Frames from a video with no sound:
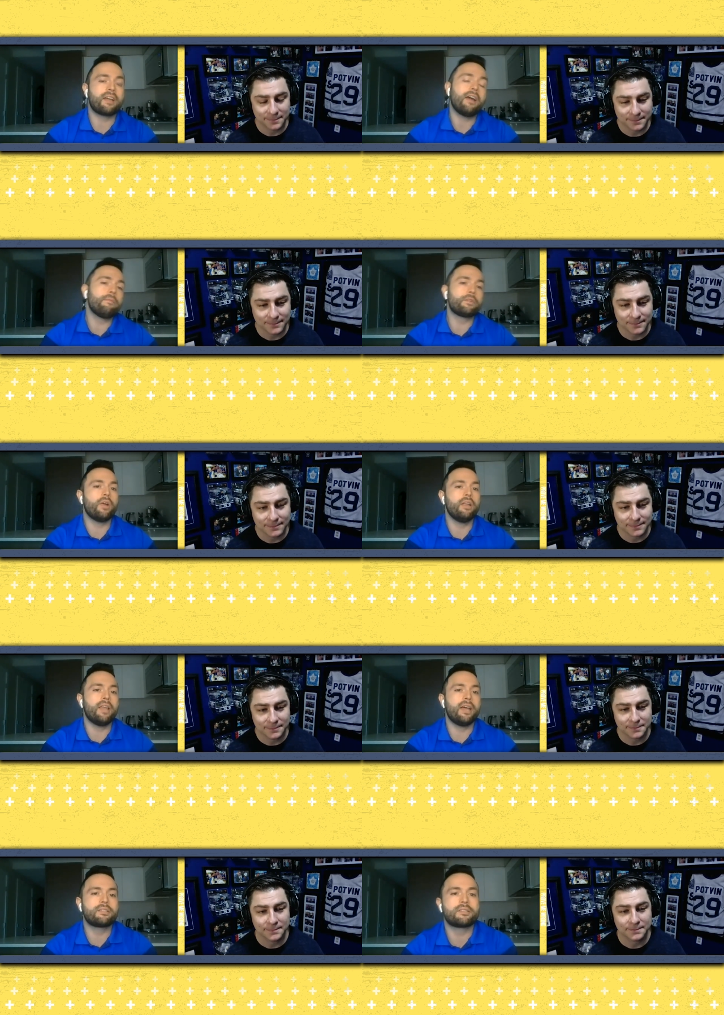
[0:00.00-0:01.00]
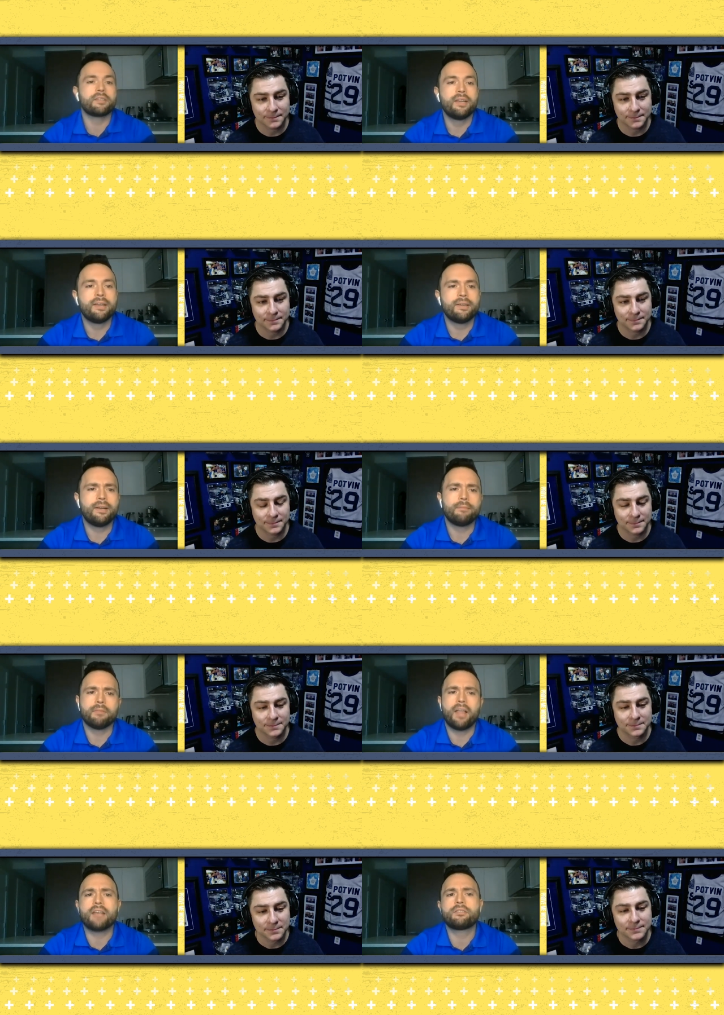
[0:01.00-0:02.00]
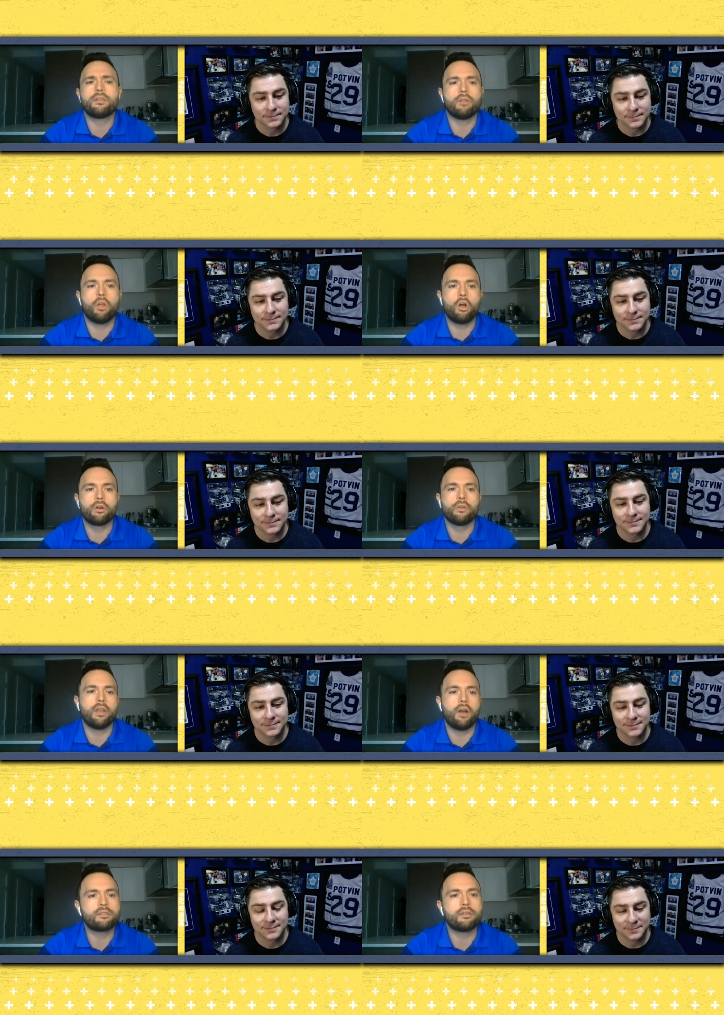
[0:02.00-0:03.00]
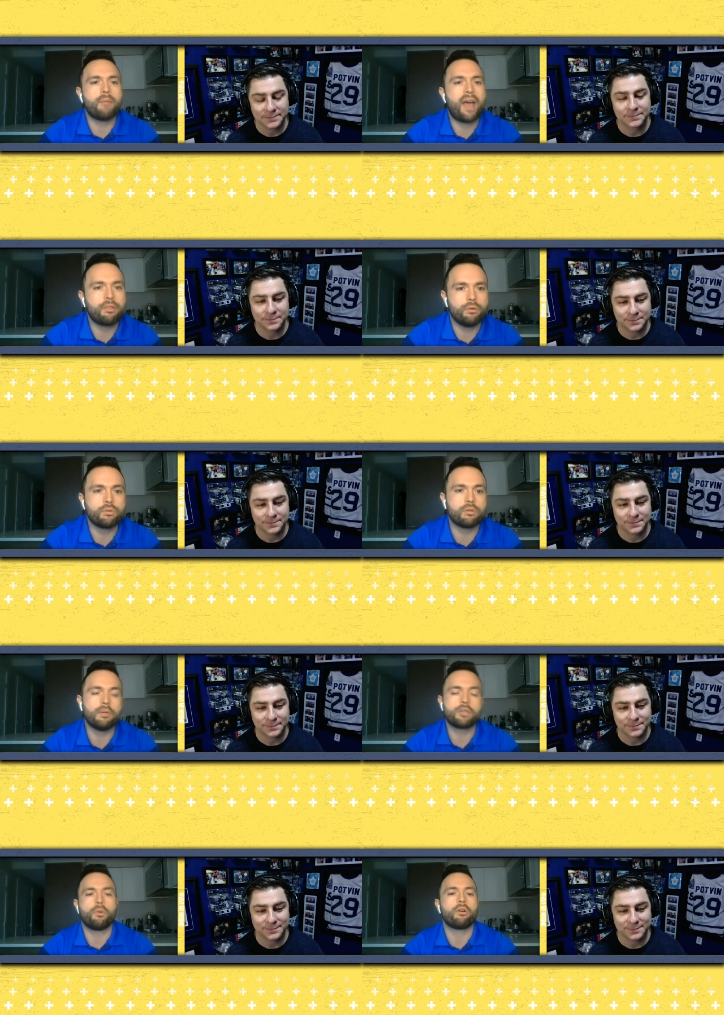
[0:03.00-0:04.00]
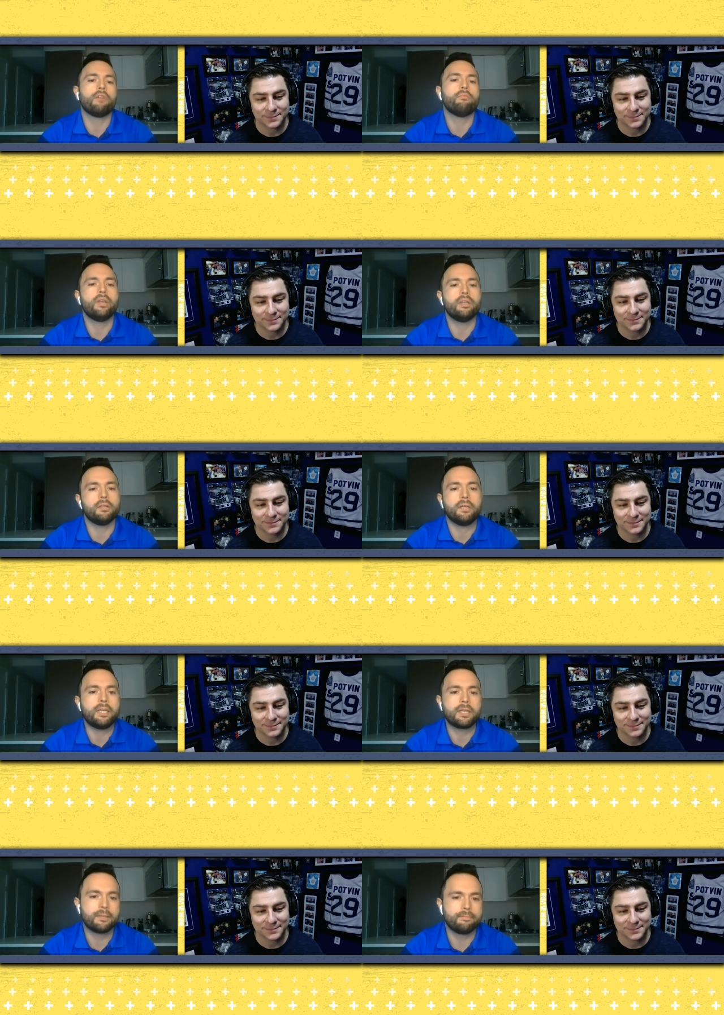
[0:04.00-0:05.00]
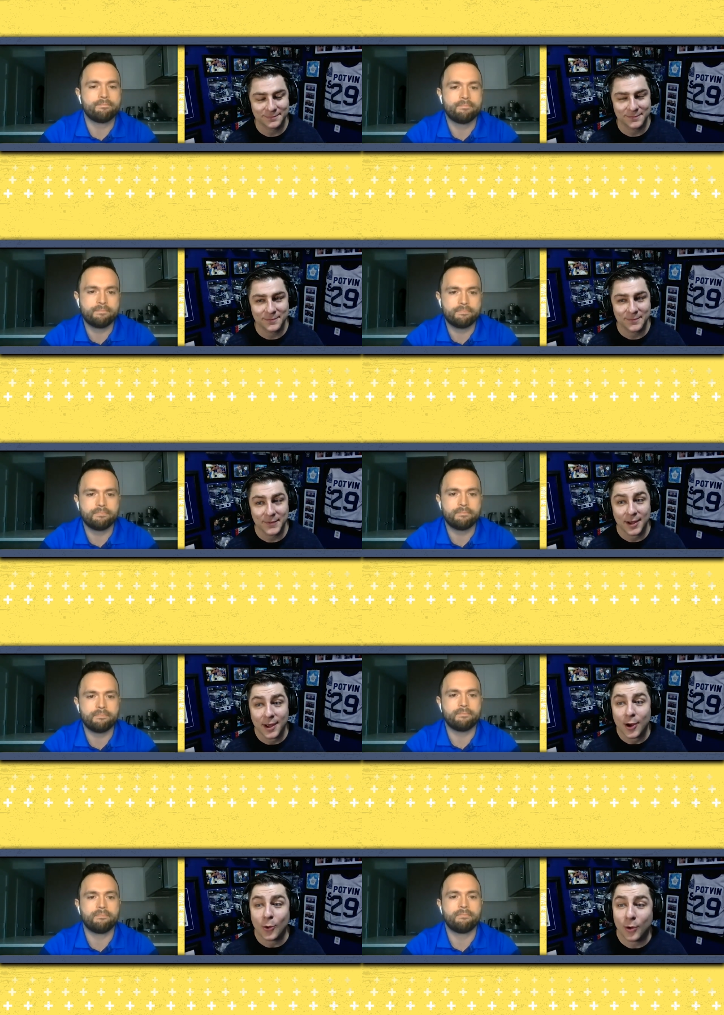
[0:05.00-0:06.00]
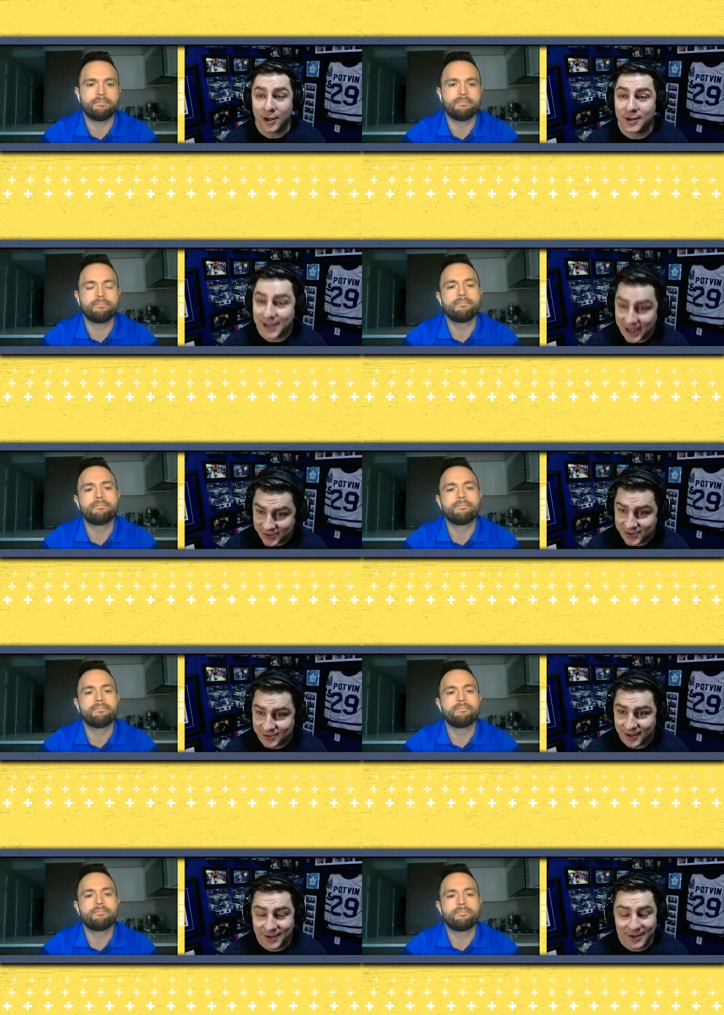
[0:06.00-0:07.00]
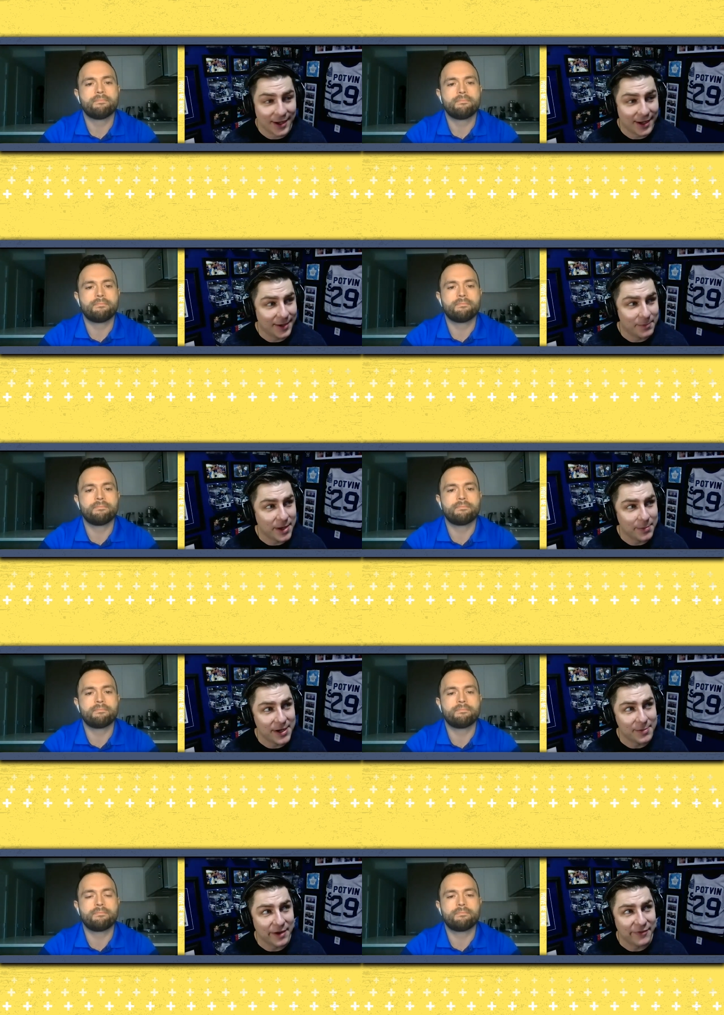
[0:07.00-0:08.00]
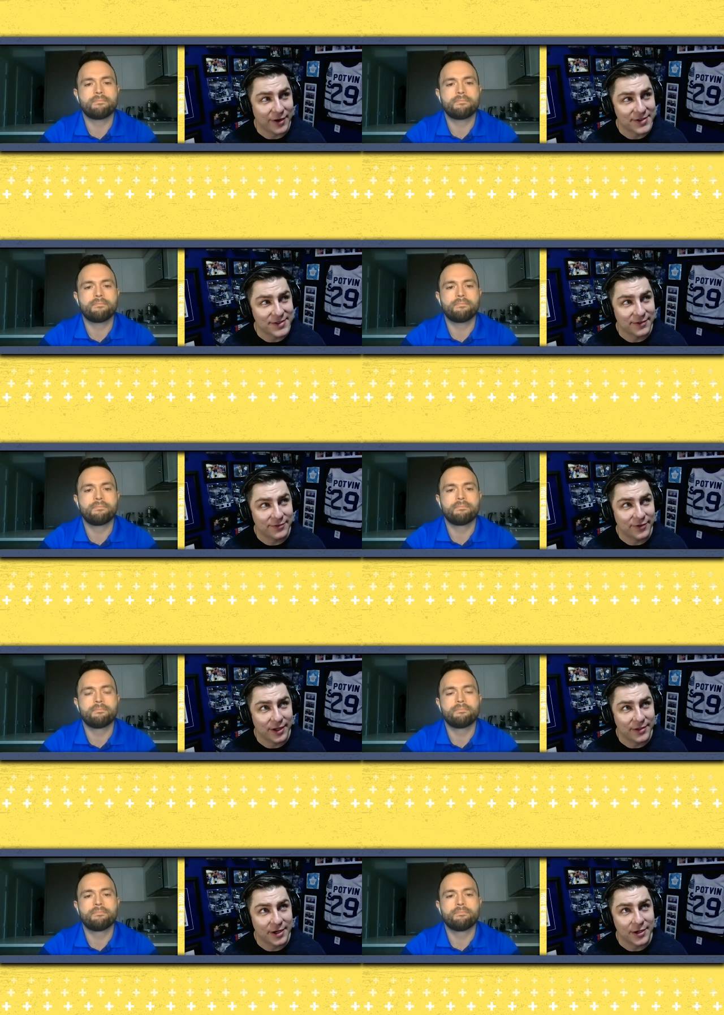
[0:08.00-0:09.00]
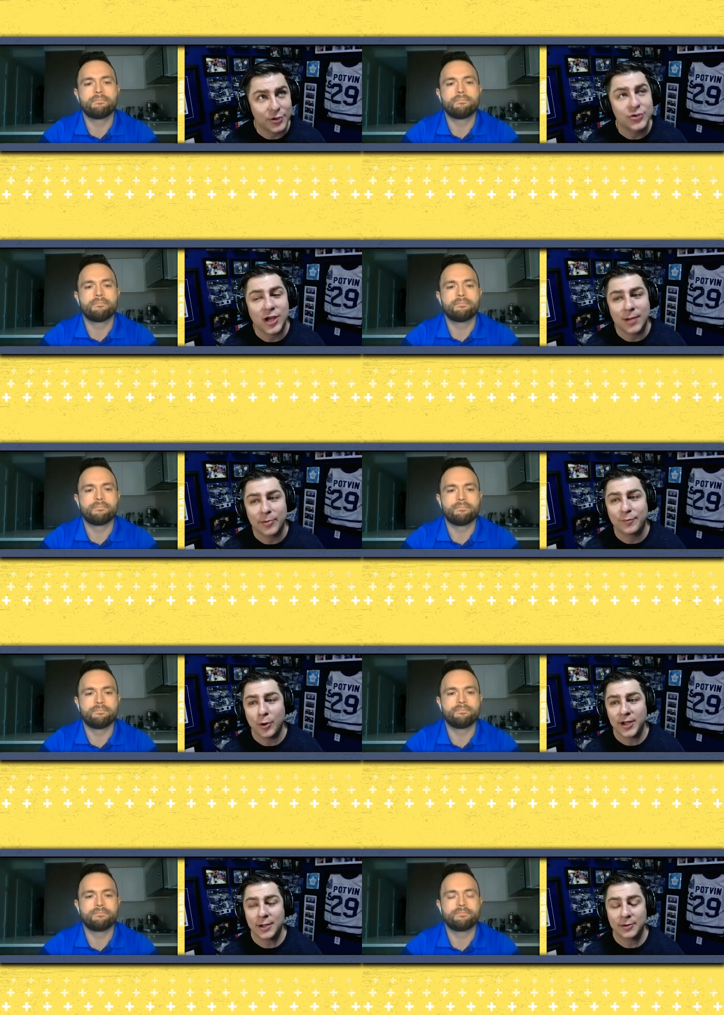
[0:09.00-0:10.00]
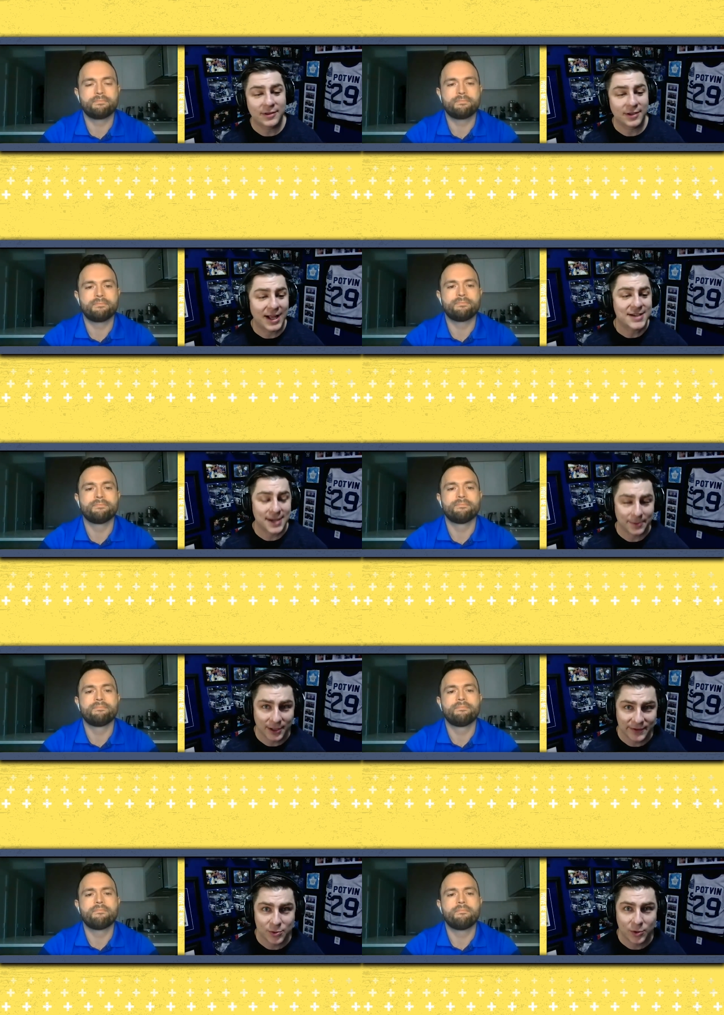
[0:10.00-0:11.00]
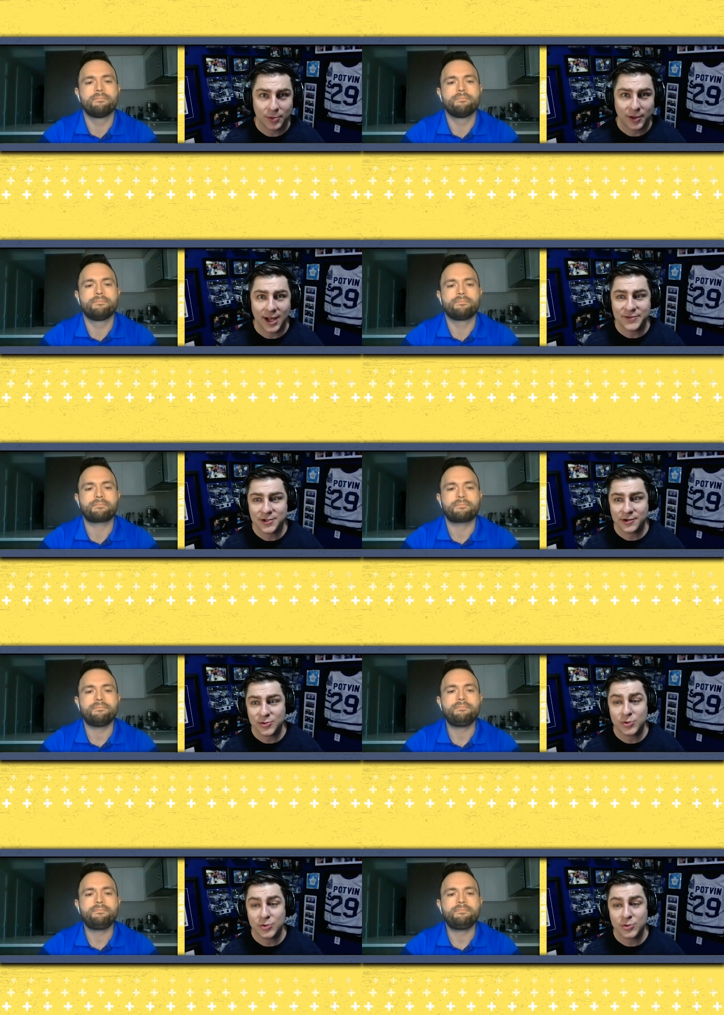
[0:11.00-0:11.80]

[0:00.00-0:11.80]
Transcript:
Speaker 1: kind of a trend that's uh, lasted longer than Auston Matthews and Mitch Marner have been in the league.
Speaker 2: Well, yes, and uh, many of my friends have uh, done a good job of pointing out that the last time the Leafs won a playoff series